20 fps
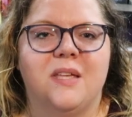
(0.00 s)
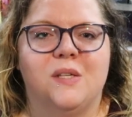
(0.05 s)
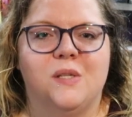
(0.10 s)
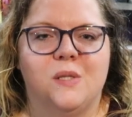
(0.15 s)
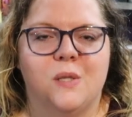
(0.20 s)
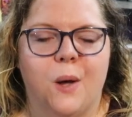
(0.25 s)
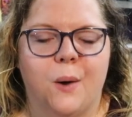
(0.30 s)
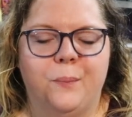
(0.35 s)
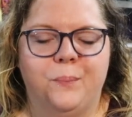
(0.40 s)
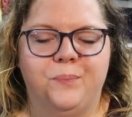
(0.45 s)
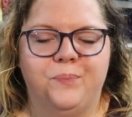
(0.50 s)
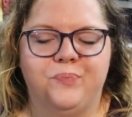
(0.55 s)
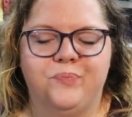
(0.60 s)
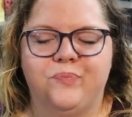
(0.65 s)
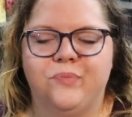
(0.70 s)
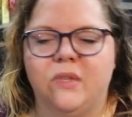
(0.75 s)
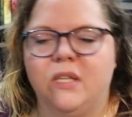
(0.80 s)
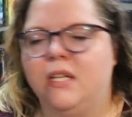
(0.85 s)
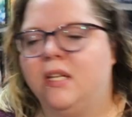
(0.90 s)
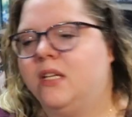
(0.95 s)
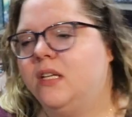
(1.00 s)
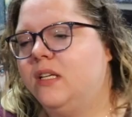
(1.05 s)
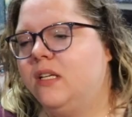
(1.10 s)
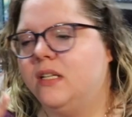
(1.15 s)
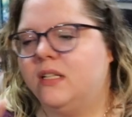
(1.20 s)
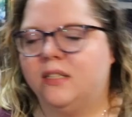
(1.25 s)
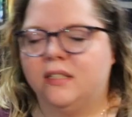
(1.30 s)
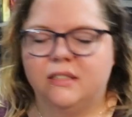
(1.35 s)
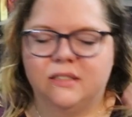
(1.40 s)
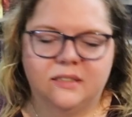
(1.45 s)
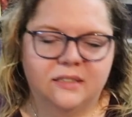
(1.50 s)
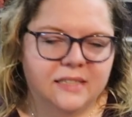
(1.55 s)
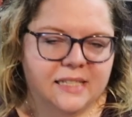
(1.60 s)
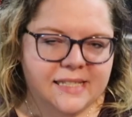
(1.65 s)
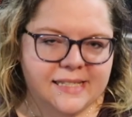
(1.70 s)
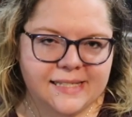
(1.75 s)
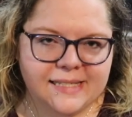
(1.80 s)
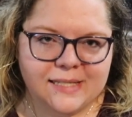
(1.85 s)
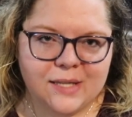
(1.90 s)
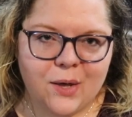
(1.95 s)
So,
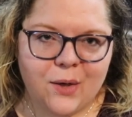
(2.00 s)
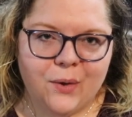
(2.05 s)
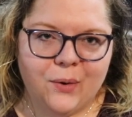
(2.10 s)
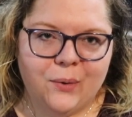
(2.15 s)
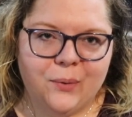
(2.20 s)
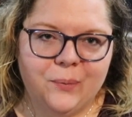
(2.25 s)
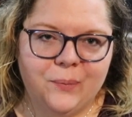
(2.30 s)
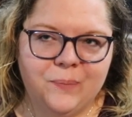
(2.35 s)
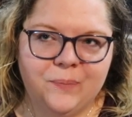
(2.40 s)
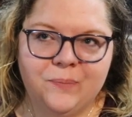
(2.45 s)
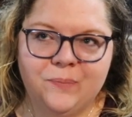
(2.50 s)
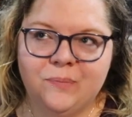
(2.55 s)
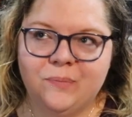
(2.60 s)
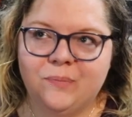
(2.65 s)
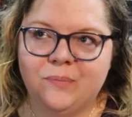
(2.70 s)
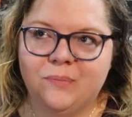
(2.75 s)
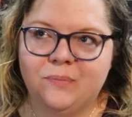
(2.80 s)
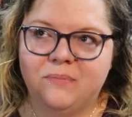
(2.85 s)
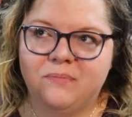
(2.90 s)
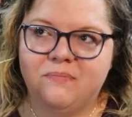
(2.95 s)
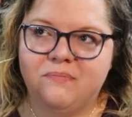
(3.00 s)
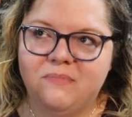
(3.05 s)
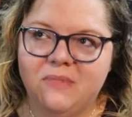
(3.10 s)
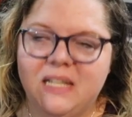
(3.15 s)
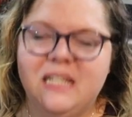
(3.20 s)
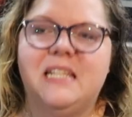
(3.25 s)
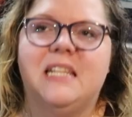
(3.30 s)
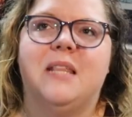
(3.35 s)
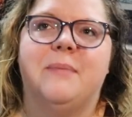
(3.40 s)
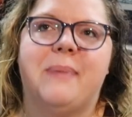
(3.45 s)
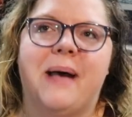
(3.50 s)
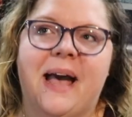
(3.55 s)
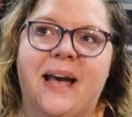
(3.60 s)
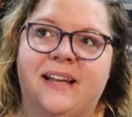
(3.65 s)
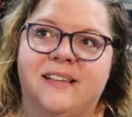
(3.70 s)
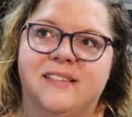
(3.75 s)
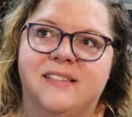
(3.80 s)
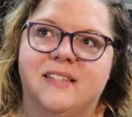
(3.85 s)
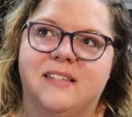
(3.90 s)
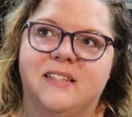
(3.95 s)
let's go into the
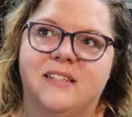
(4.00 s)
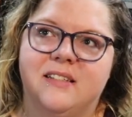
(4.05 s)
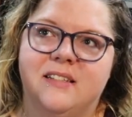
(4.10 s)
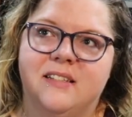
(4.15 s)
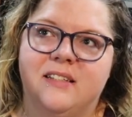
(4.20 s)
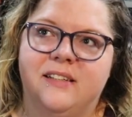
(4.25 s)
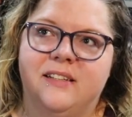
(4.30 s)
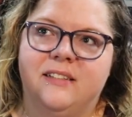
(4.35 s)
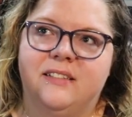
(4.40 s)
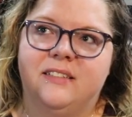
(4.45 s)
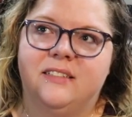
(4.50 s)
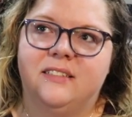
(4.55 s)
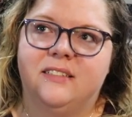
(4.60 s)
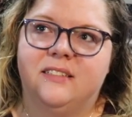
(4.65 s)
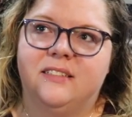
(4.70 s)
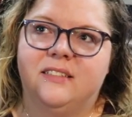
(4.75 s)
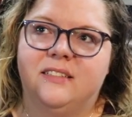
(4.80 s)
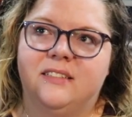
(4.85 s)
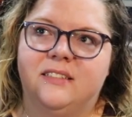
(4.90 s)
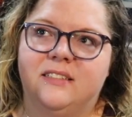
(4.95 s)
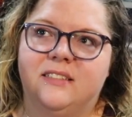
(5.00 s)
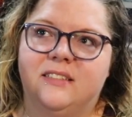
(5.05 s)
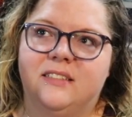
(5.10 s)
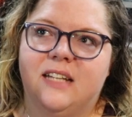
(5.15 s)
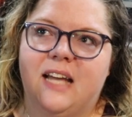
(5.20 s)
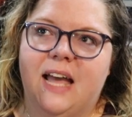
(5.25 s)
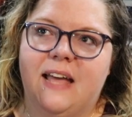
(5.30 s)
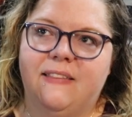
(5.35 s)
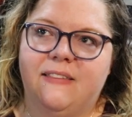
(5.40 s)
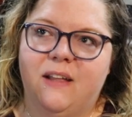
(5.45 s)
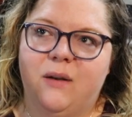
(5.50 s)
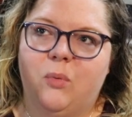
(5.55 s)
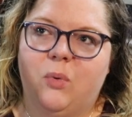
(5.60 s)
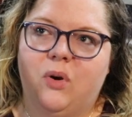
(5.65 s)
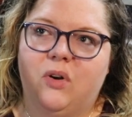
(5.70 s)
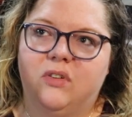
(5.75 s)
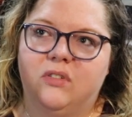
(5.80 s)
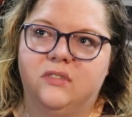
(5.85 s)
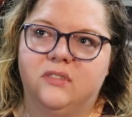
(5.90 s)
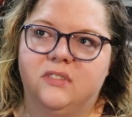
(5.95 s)
past, and then
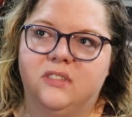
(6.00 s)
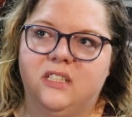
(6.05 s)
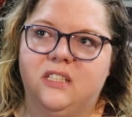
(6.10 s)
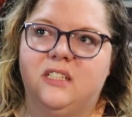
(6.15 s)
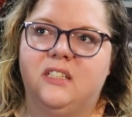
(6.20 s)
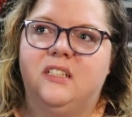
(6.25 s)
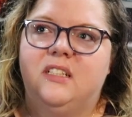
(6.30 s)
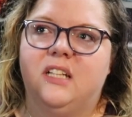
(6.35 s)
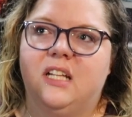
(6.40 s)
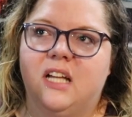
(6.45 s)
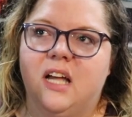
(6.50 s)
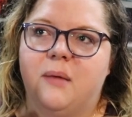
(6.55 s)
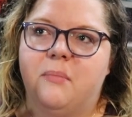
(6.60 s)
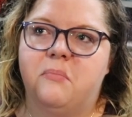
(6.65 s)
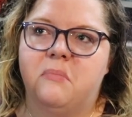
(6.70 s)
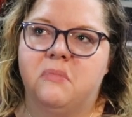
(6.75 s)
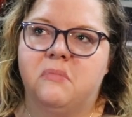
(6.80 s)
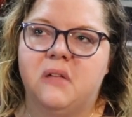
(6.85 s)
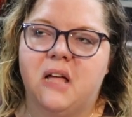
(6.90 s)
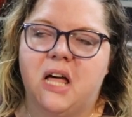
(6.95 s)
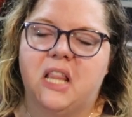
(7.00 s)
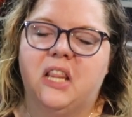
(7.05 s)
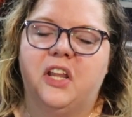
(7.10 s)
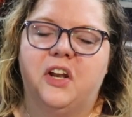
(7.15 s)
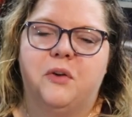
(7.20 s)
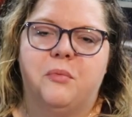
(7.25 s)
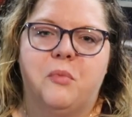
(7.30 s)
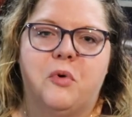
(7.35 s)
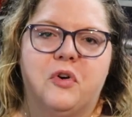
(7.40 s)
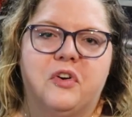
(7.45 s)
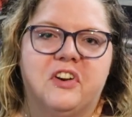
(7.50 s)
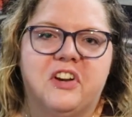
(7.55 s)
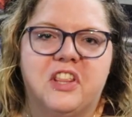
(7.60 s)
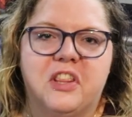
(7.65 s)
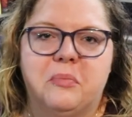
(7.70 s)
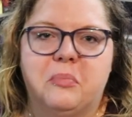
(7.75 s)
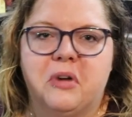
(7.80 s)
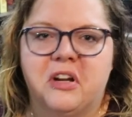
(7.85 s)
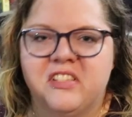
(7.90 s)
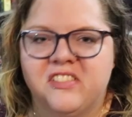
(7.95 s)
we'll come a little more into
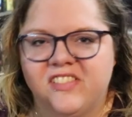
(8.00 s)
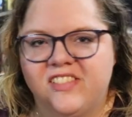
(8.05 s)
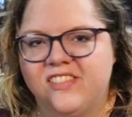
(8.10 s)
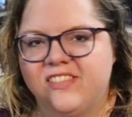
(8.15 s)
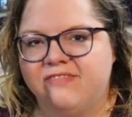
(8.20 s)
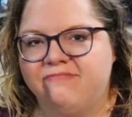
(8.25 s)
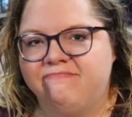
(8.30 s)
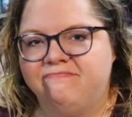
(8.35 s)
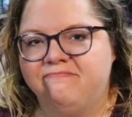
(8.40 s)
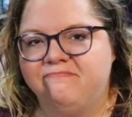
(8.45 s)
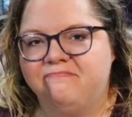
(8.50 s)
the present.